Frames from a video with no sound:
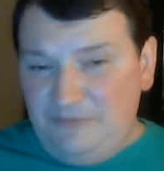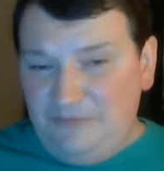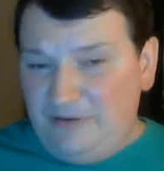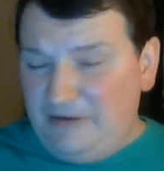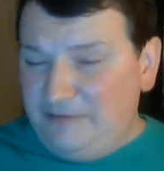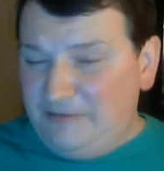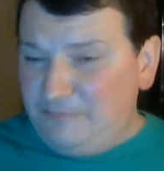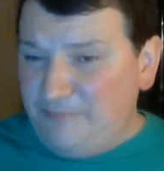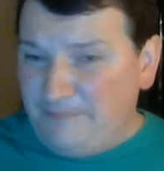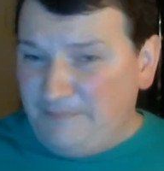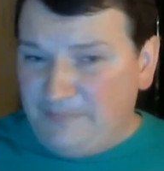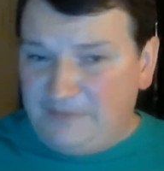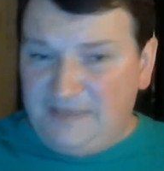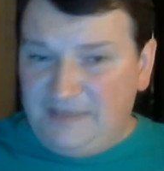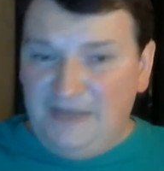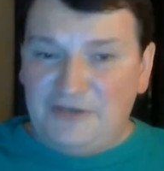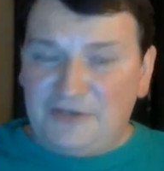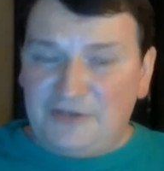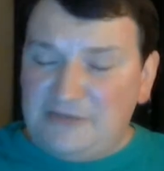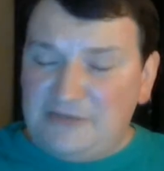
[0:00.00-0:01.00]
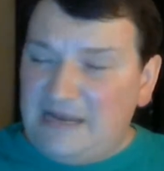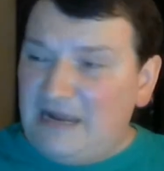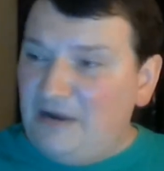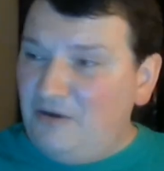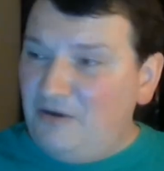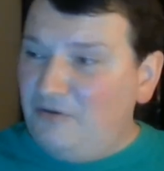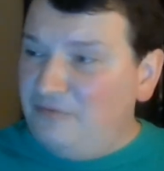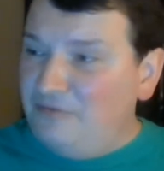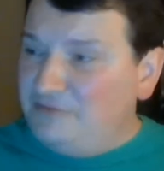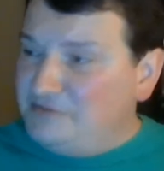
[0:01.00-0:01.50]
reputation
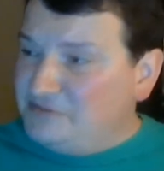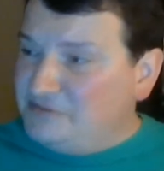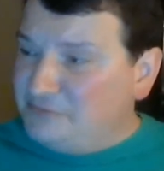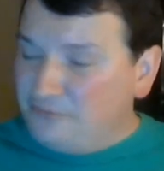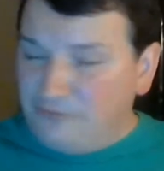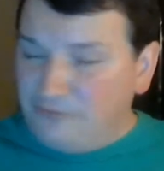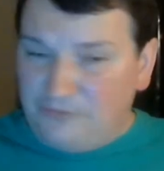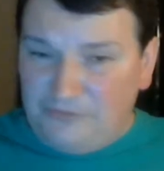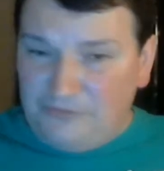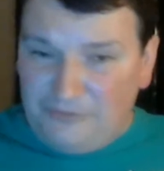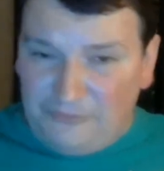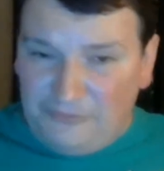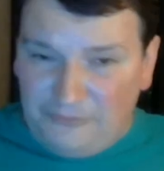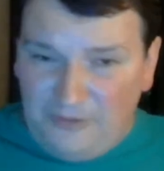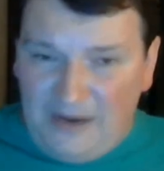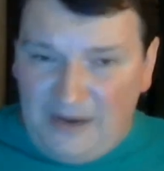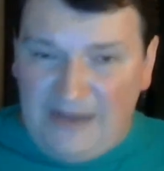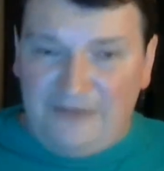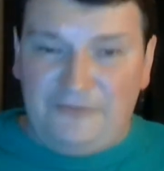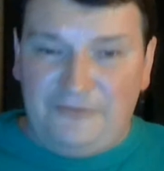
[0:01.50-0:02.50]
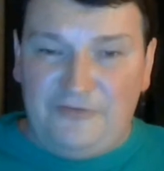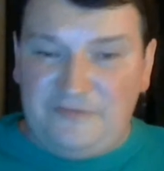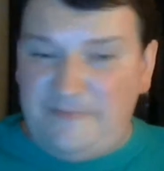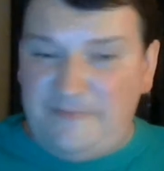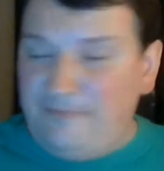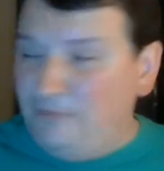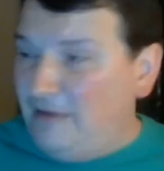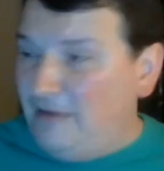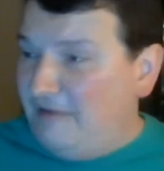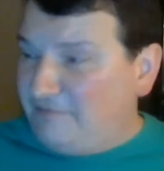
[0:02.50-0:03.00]
hounds or grinders,
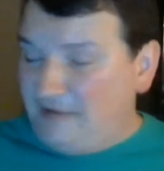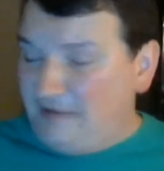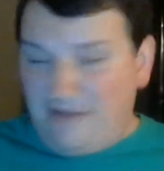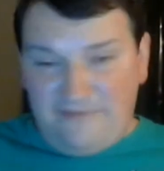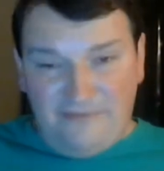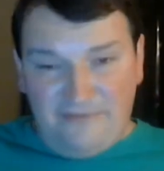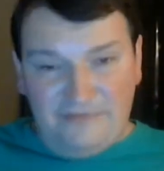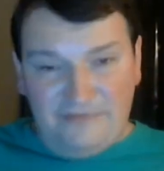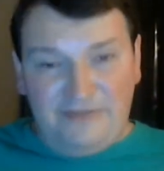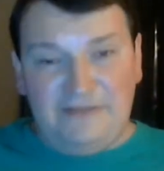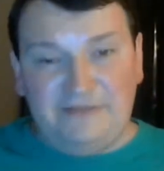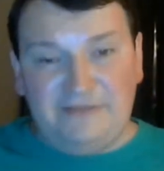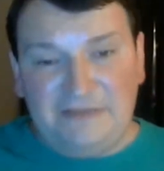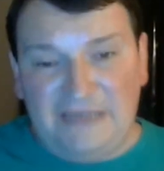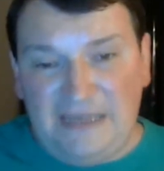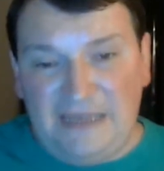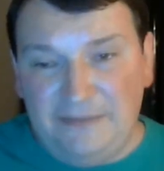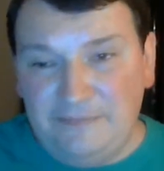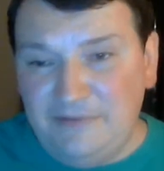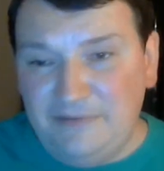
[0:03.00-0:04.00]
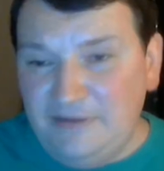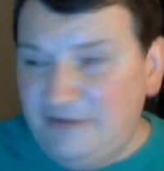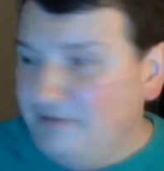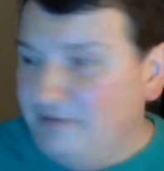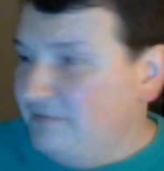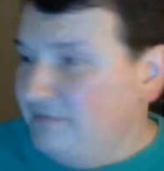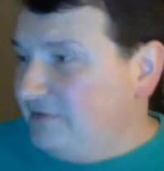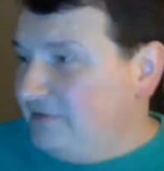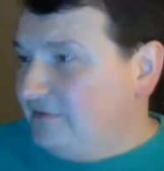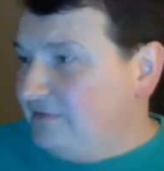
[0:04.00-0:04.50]
people who have to have everything in the game,
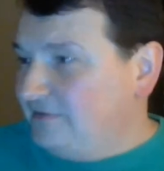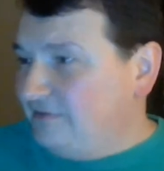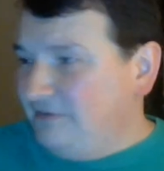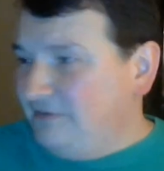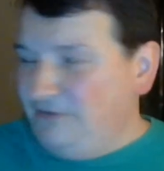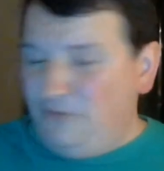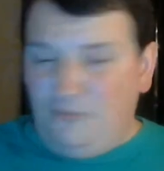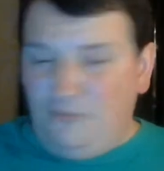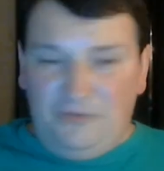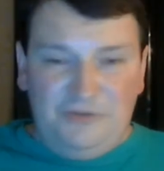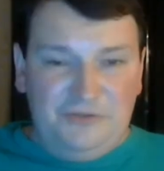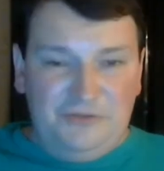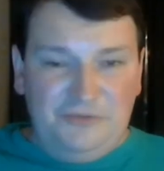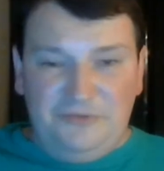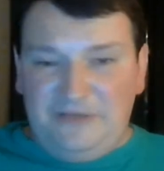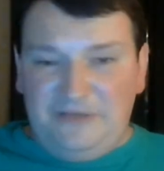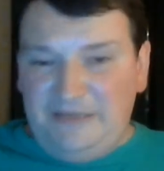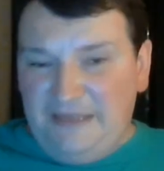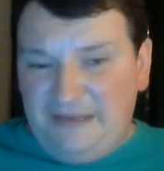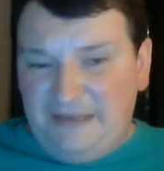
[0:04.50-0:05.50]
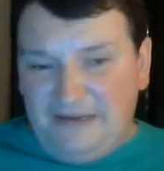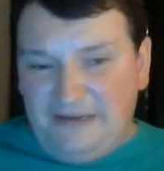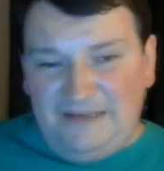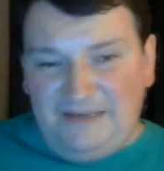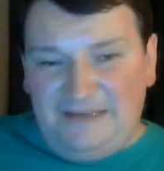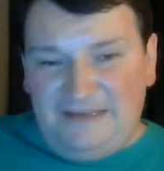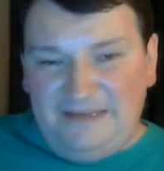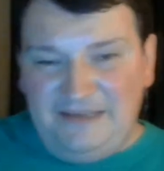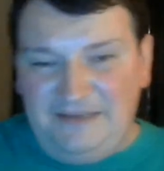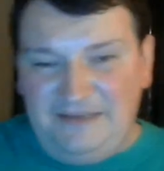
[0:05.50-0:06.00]
can go and do it again and
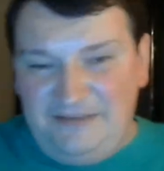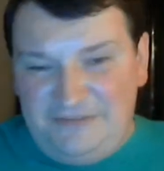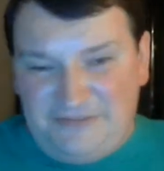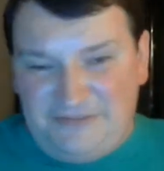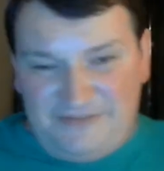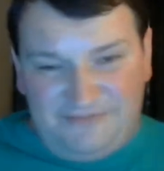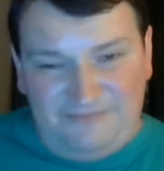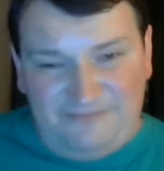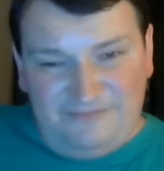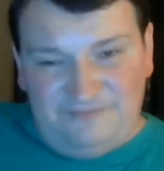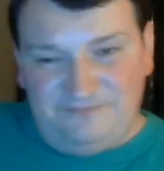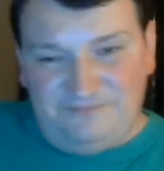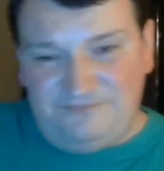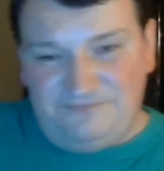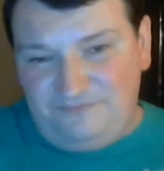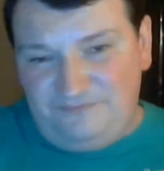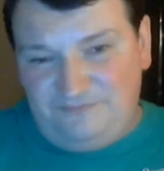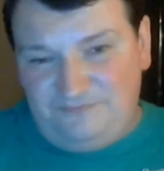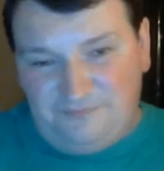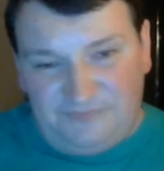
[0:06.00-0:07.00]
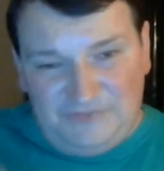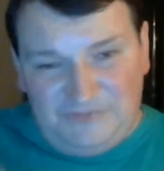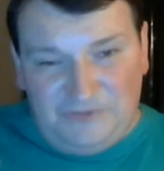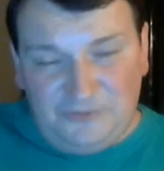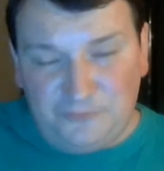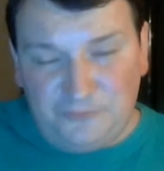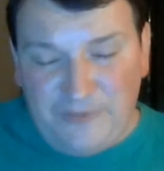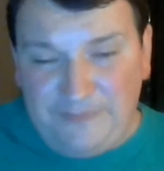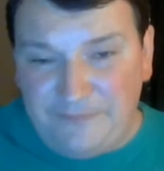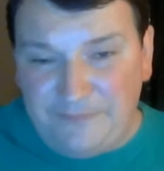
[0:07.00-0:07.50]
again and just
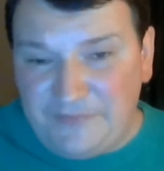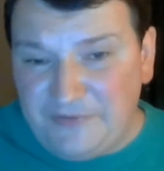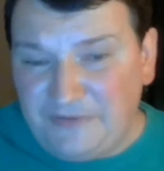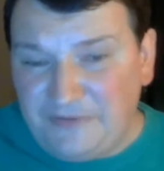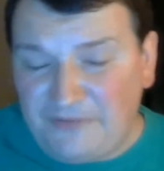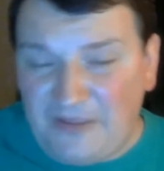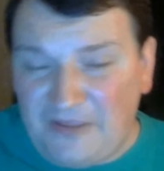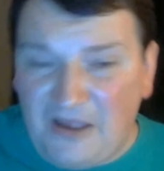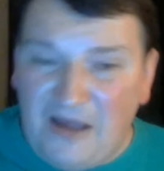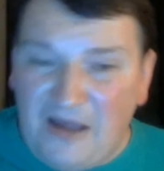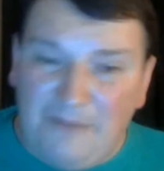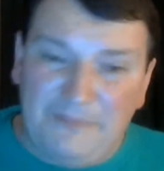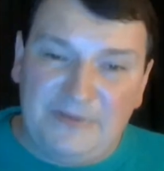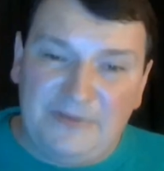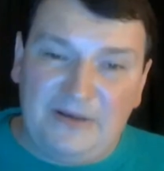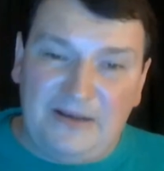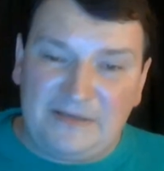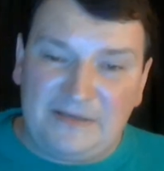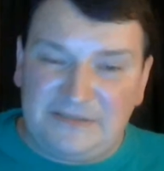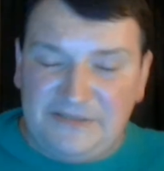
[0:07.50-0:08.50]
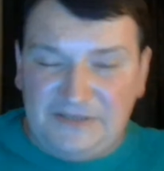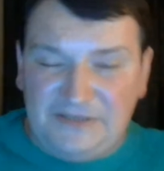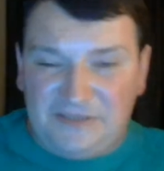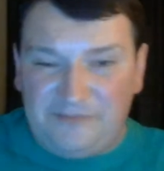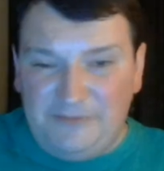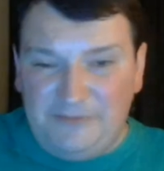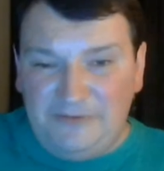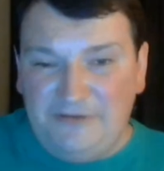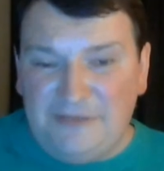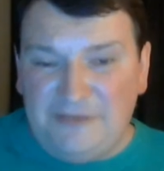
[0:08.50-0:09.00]
reap the ambiance and the
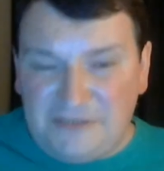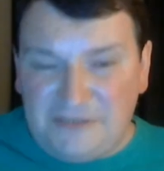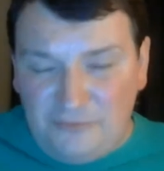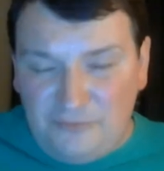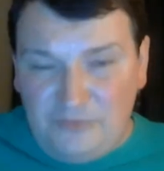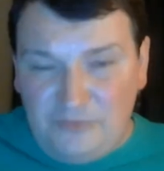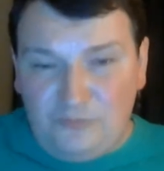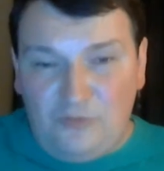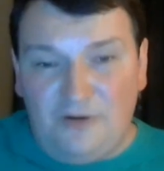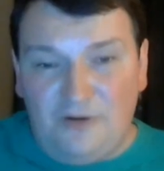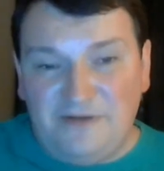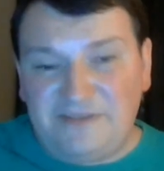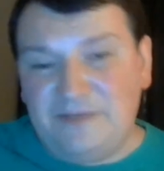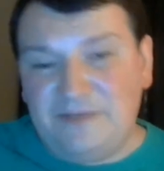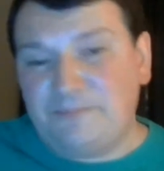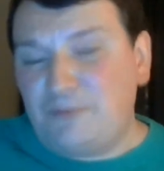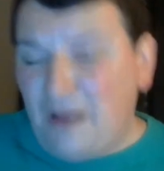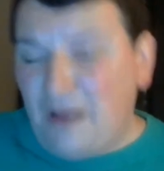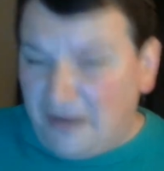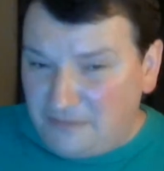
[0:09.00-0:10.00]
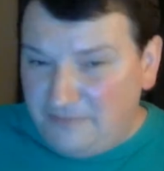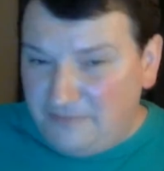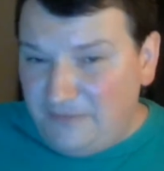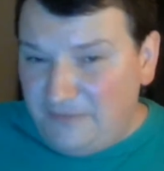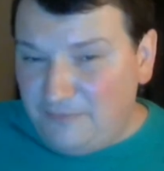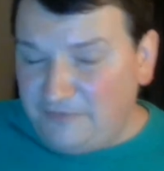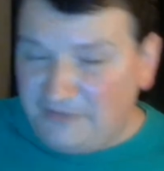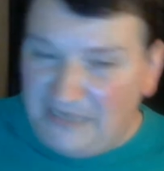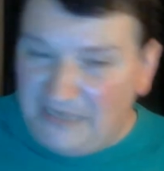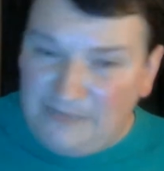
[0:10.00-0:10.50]
experience and the rewards and approximate
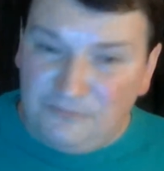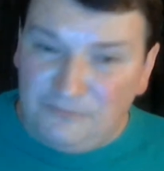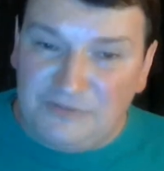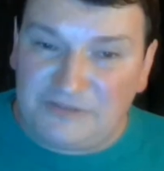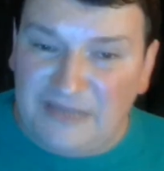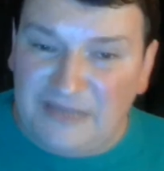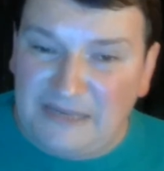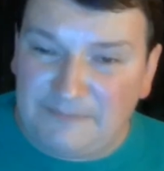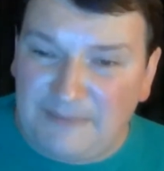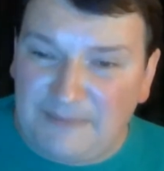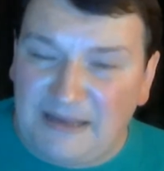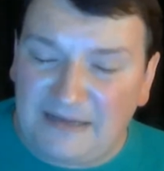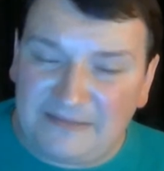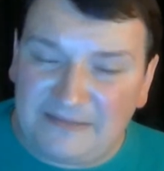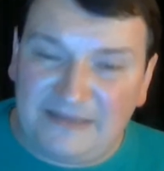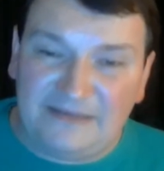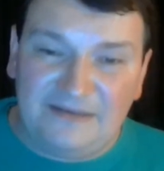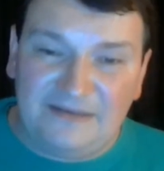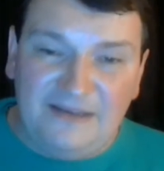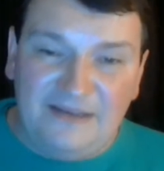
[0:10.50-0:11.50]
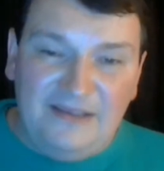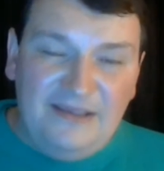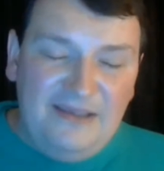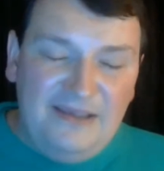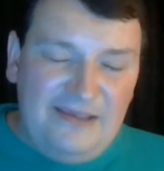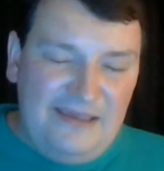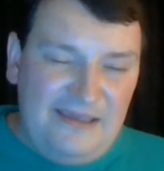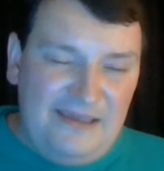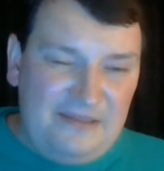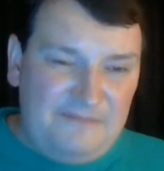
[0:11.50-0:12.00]
what the game was like back then.
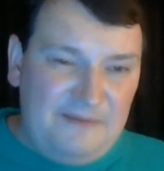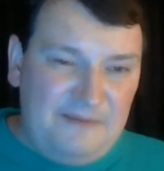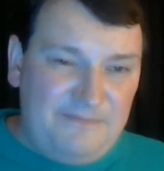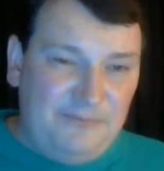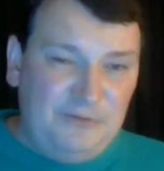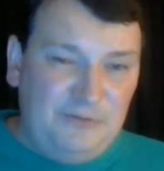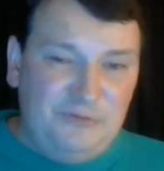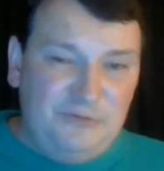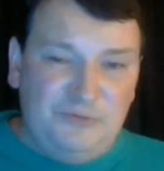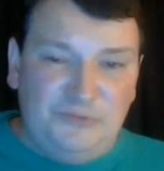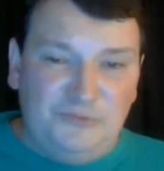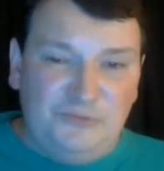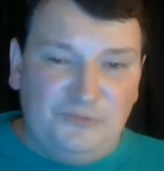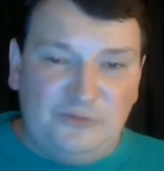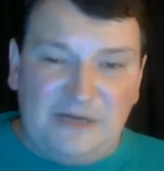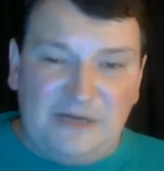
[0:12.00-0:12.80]
And the people who